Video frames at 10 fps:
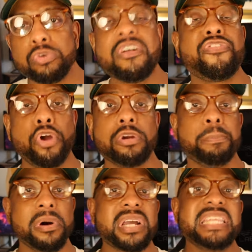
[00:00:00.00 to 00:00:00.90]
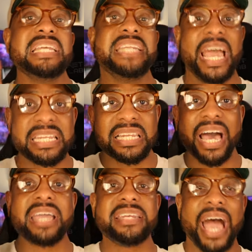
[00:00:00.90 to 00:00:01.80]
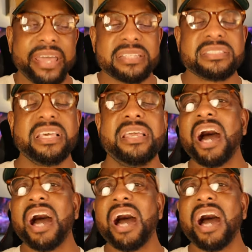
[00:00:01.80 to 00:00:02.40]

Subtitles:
the third book in the Dandelion Dynasty.